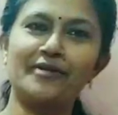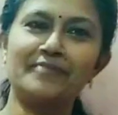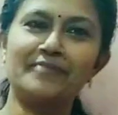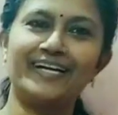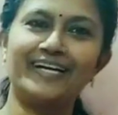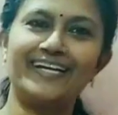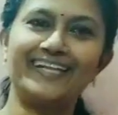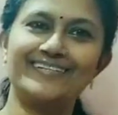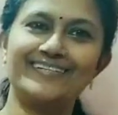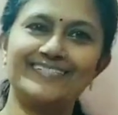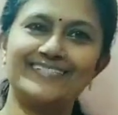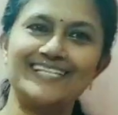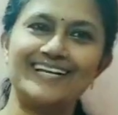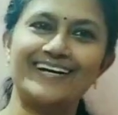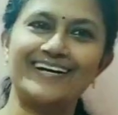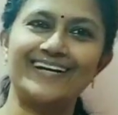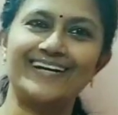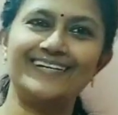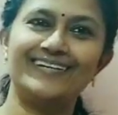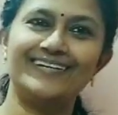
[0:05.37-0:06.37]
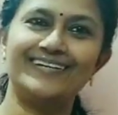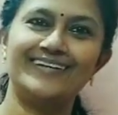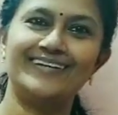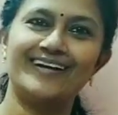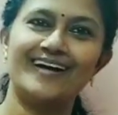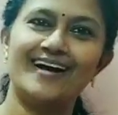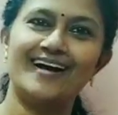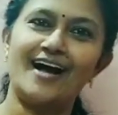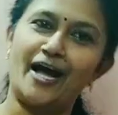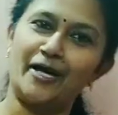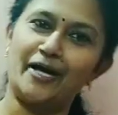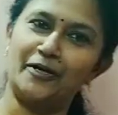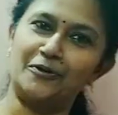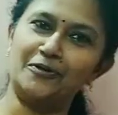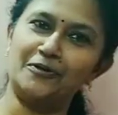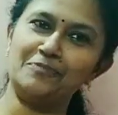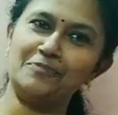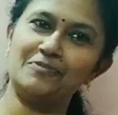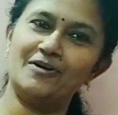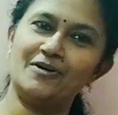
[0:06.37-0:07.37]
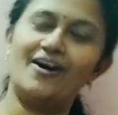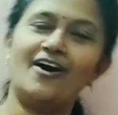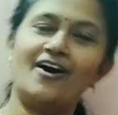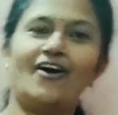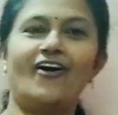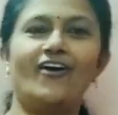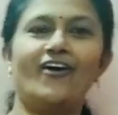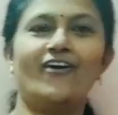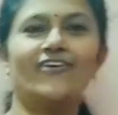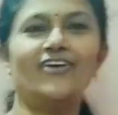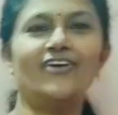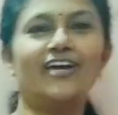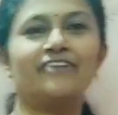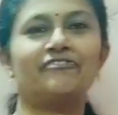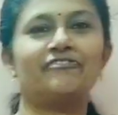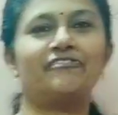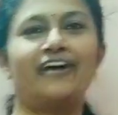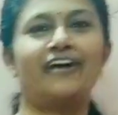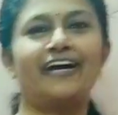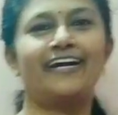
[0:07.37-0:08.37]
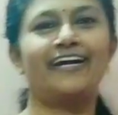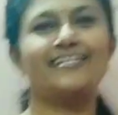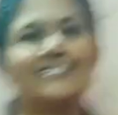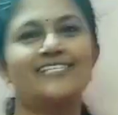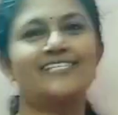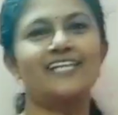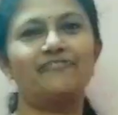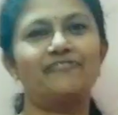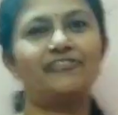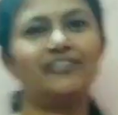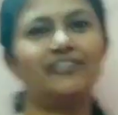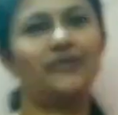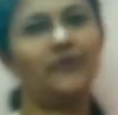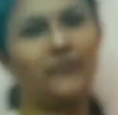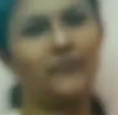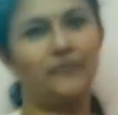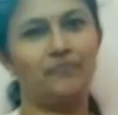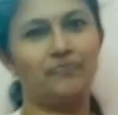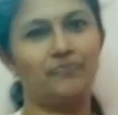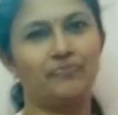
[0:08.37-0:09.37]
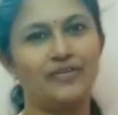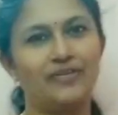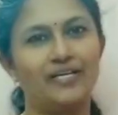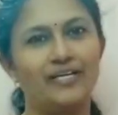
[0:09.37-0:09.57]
morning, my dear children. I hope all are fine and safe at home.